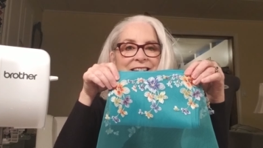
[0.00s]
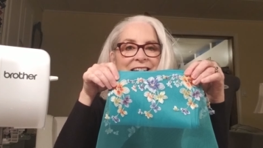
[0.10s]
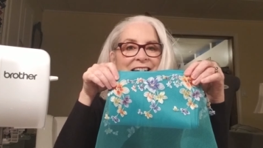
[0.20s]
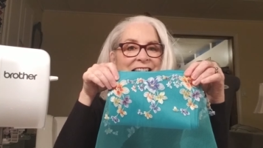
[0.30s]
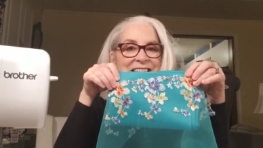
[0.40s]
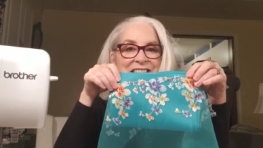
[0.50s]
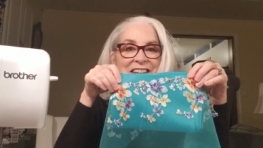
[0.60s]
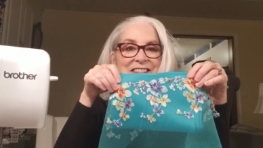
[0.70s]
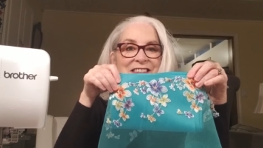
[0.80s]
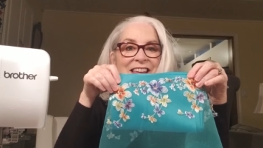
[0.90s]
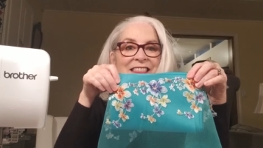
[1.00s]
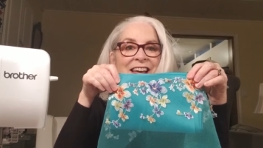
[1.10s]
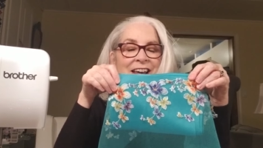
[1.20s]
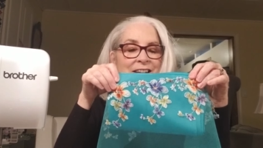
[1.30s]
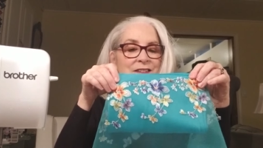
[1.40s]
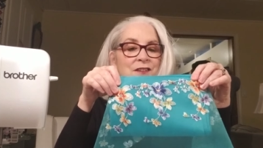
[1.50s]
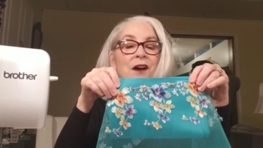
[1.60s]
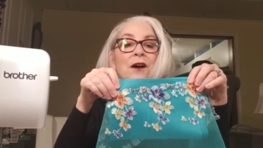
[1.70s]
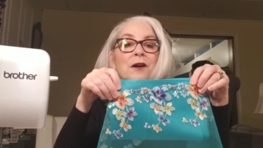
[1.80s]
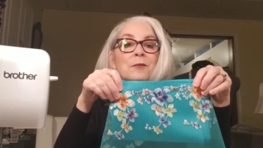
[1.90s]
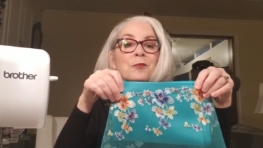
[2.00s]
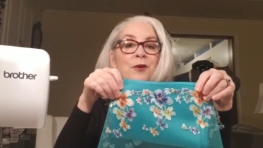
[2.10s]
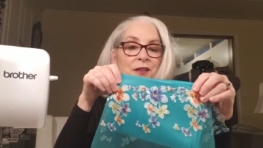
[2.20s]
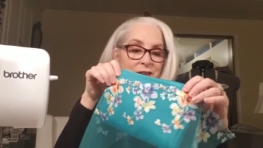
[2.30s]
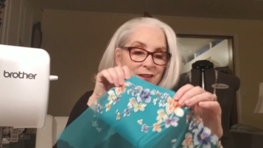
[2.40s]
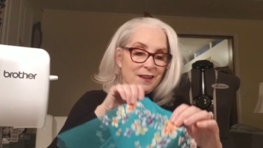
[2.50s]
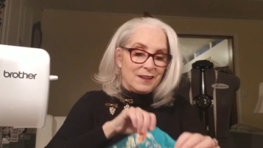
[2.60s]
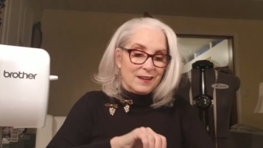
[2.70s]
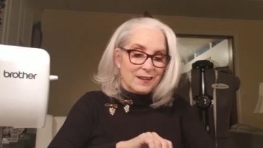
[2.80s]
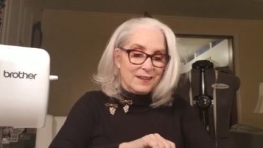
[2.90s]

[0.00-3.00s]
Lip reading: I just think that is breathtaking.